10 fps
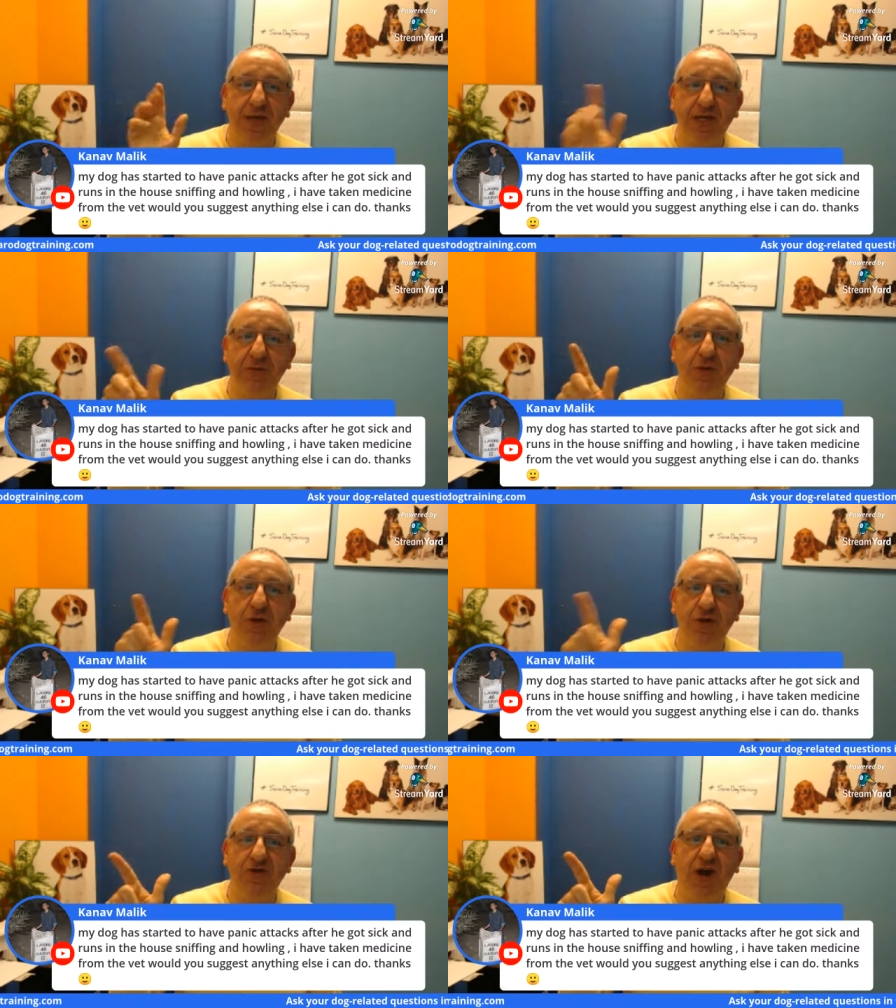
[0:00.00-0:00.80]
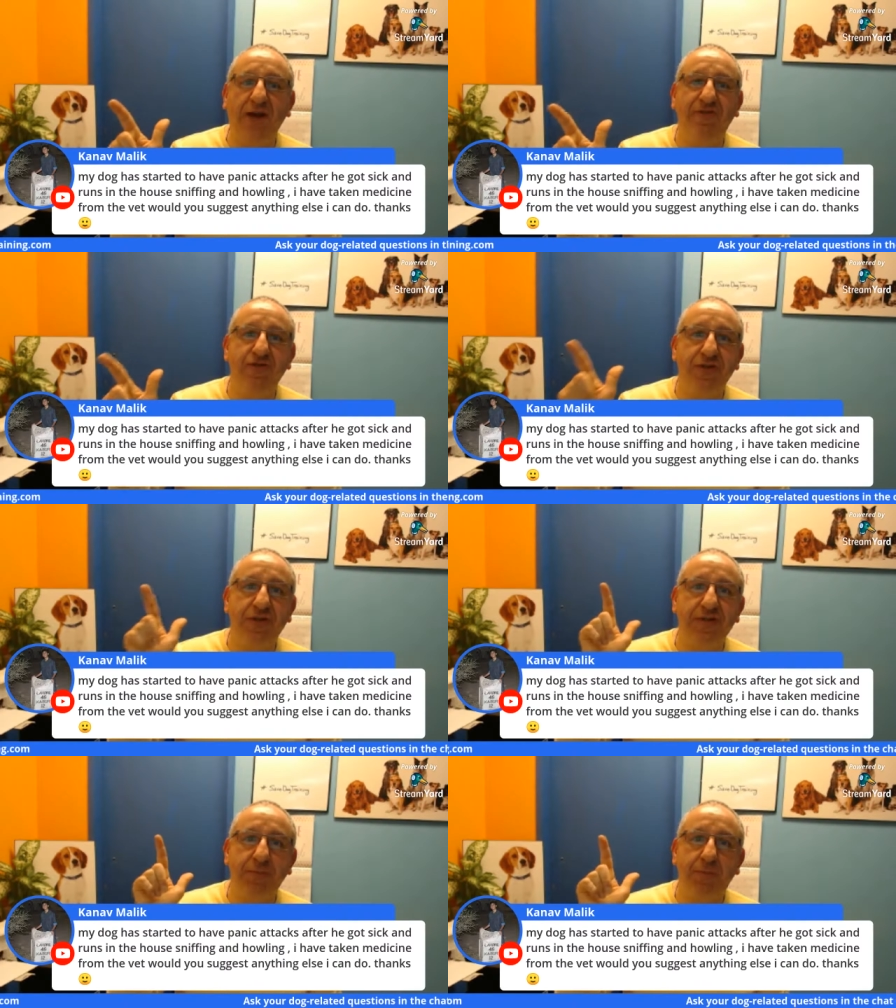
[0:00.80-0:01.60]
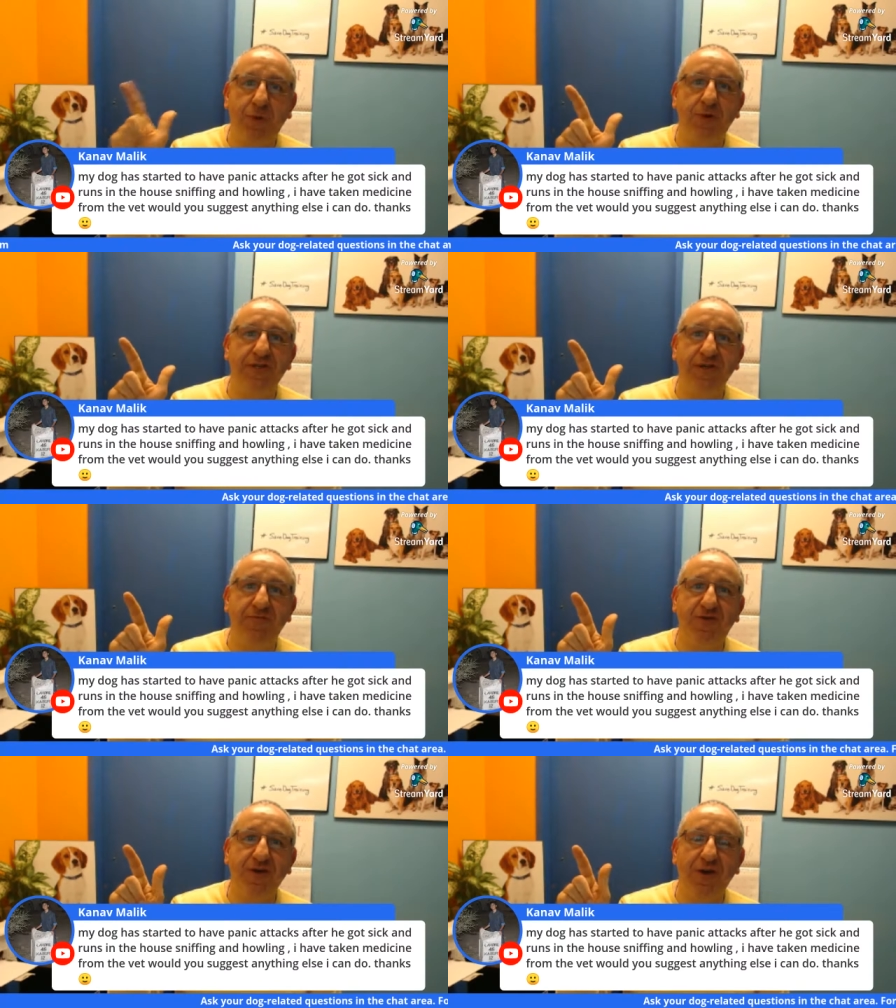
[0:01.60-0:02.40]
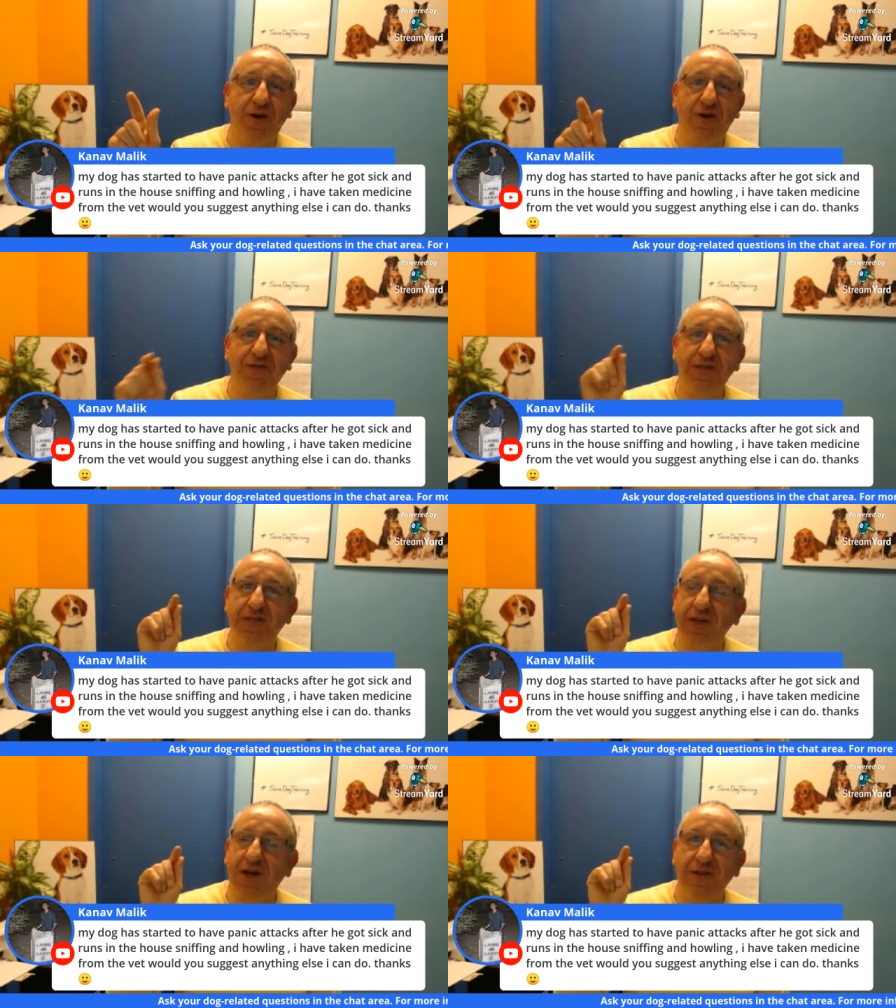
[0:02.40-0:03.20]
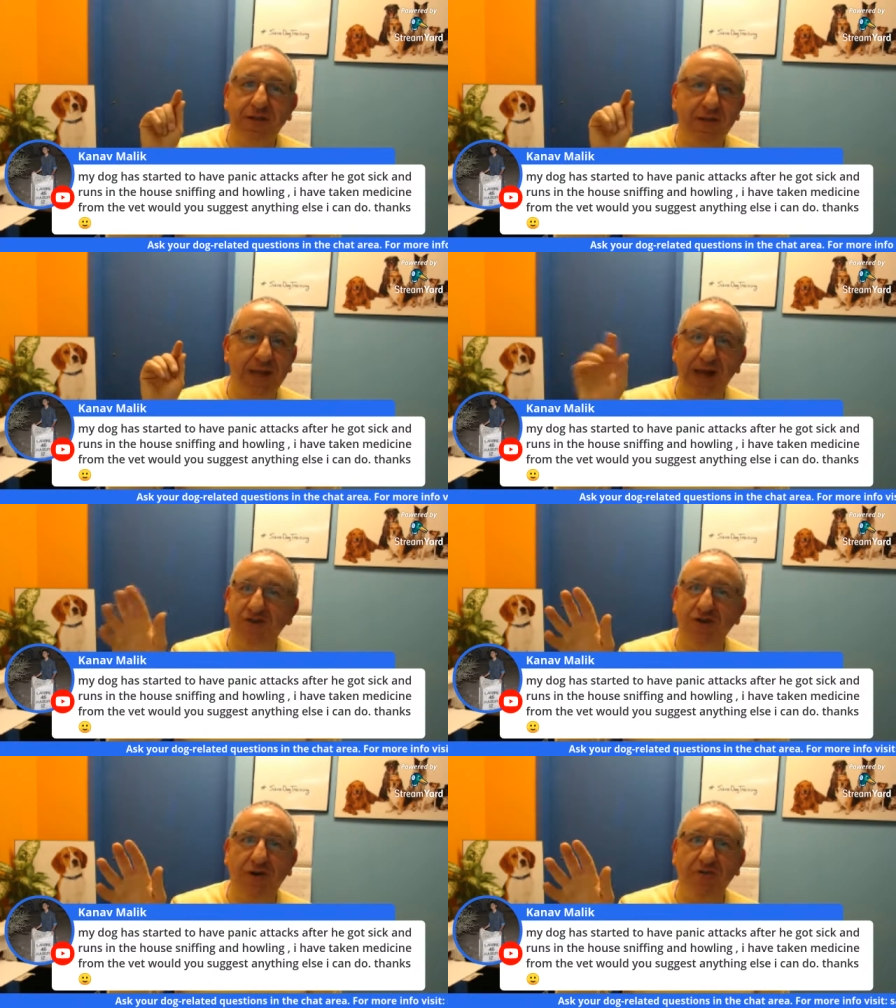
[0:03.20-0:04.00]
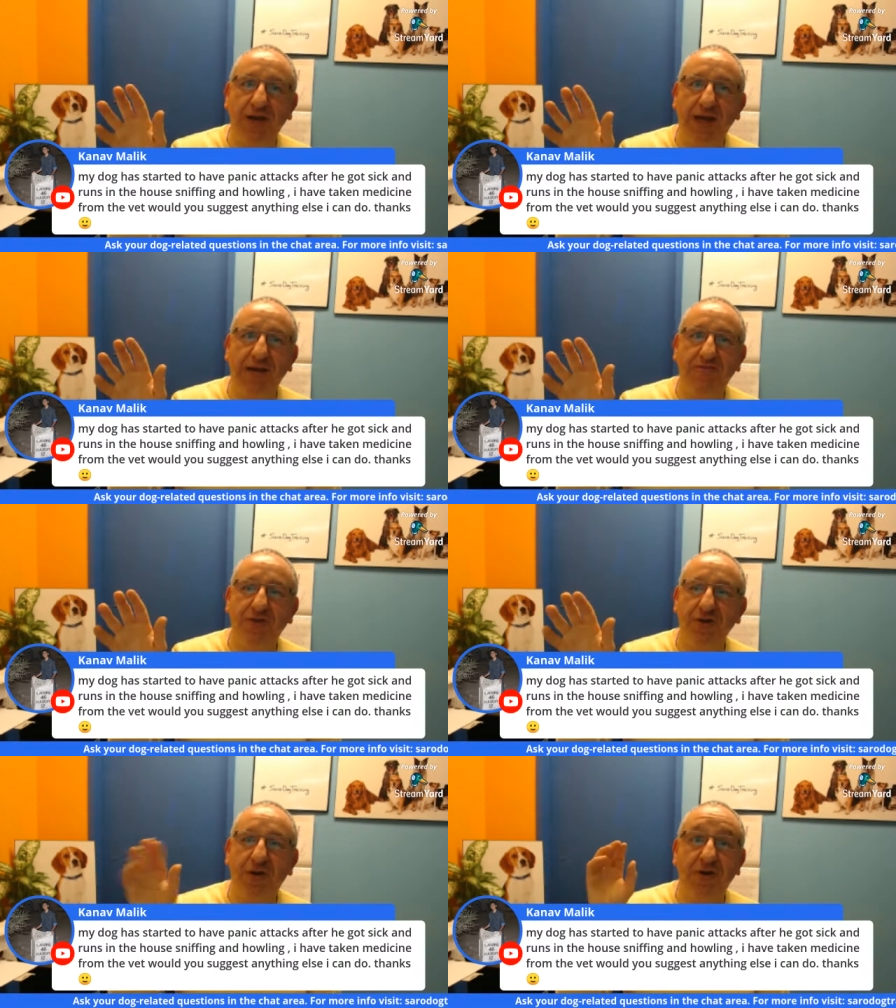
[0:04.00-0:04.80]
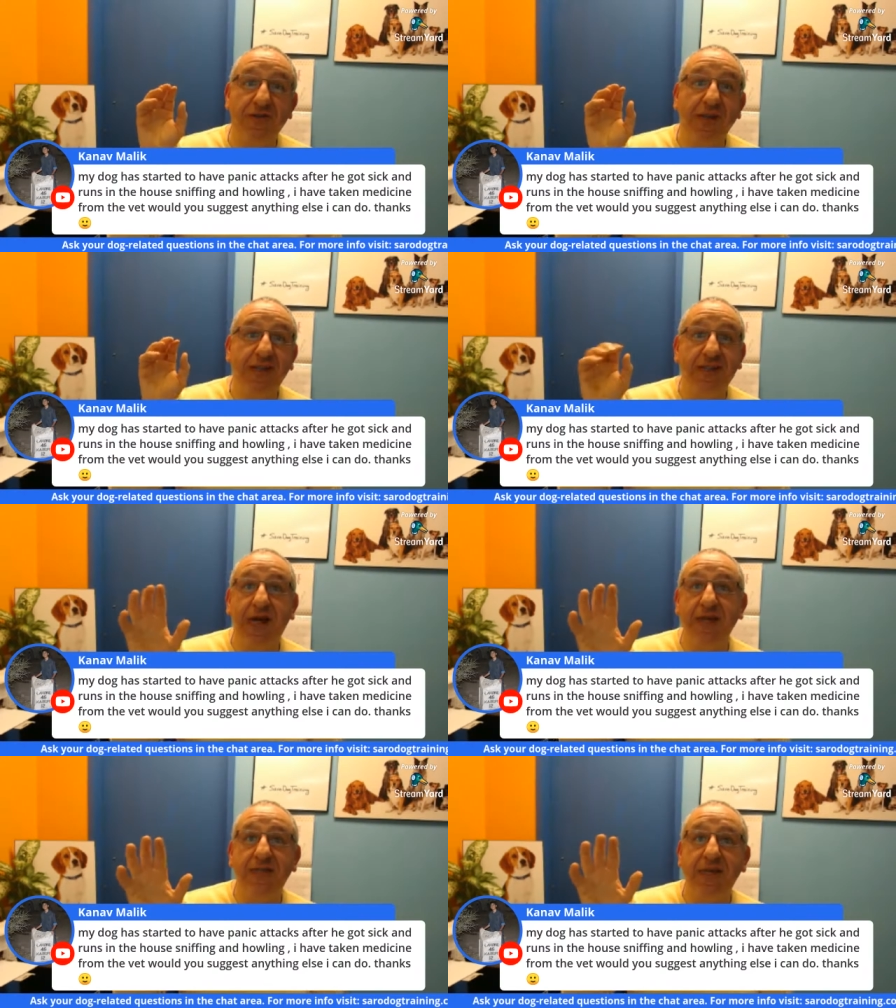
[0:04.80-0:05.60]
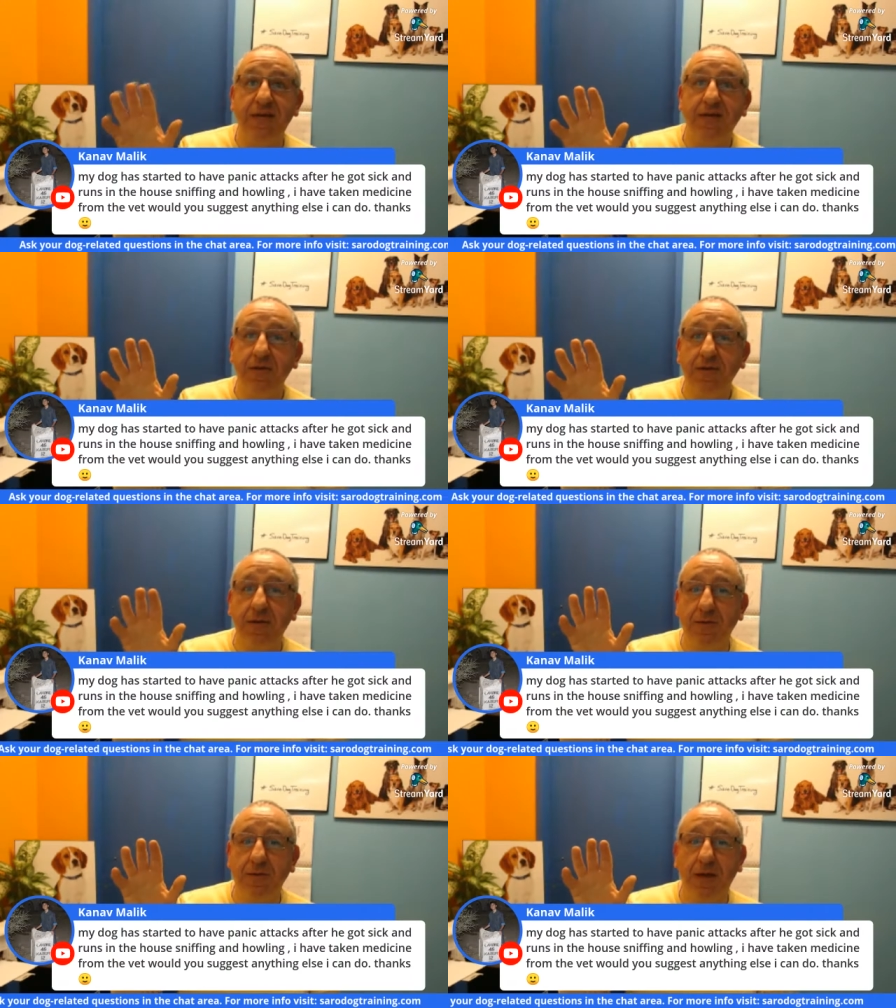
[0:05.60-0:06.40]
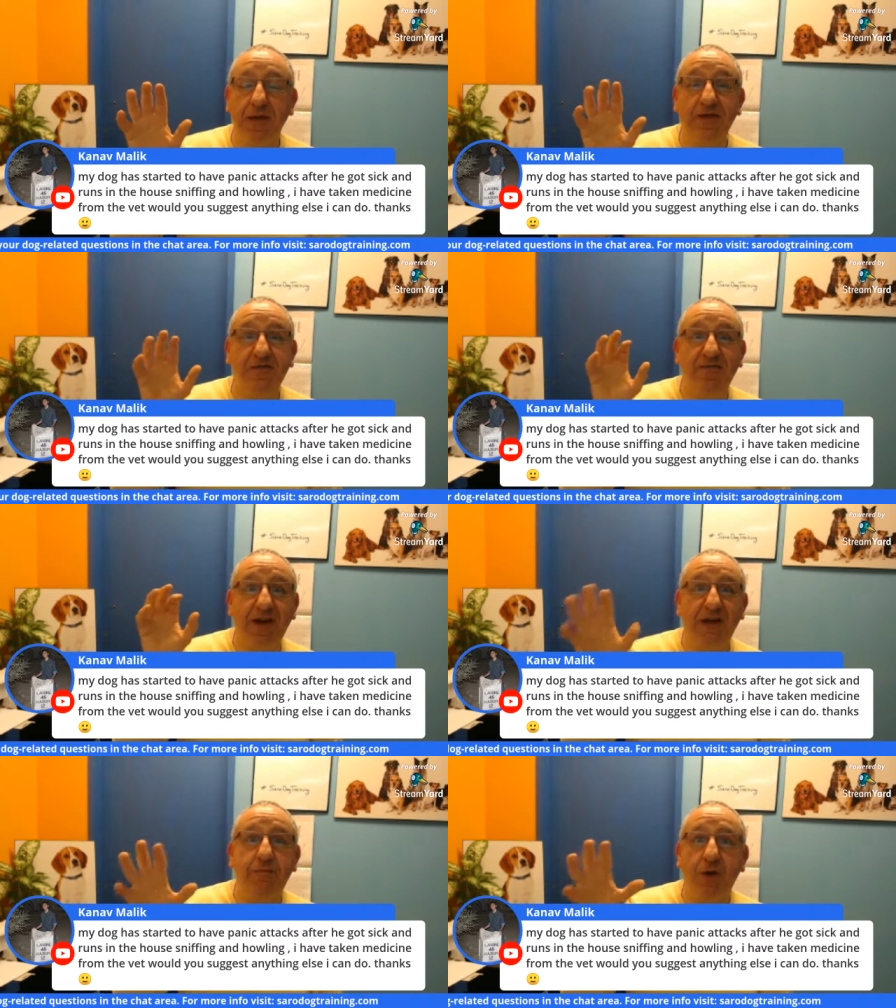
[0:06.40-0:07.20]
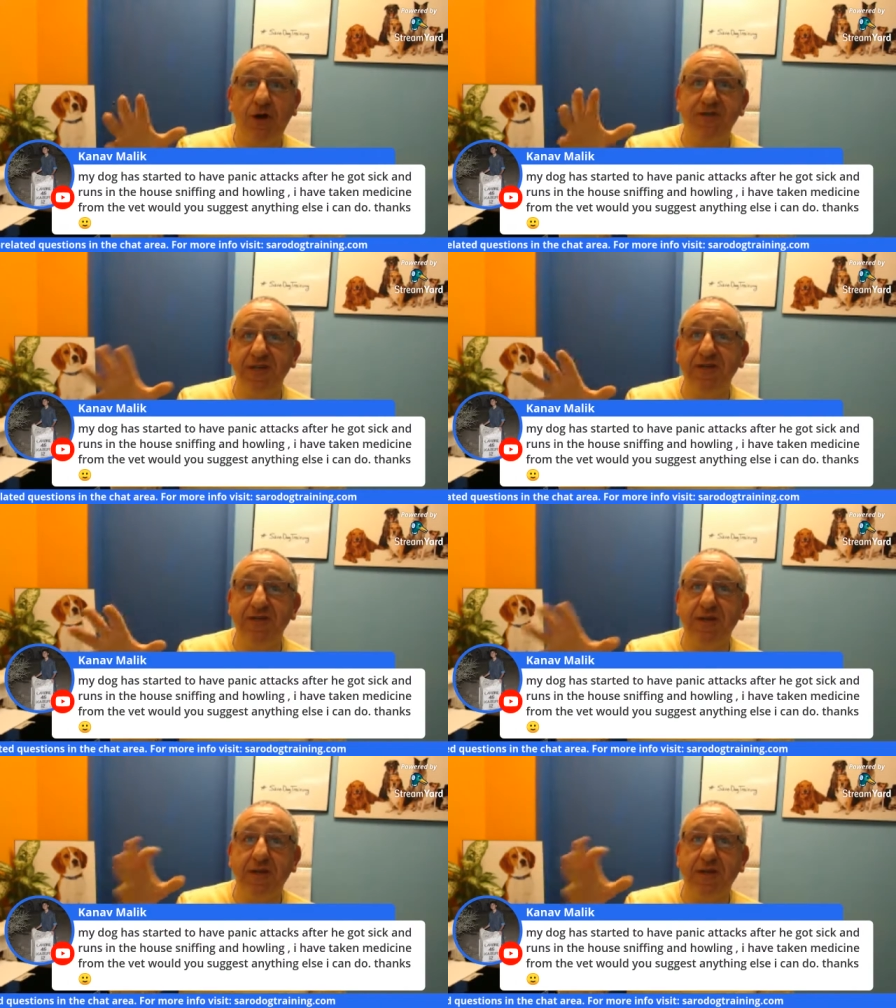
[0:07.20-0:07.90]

Kibble or dry food is a poison for dogs. It's not natural diet for dogs. That can, uh, it's very processed,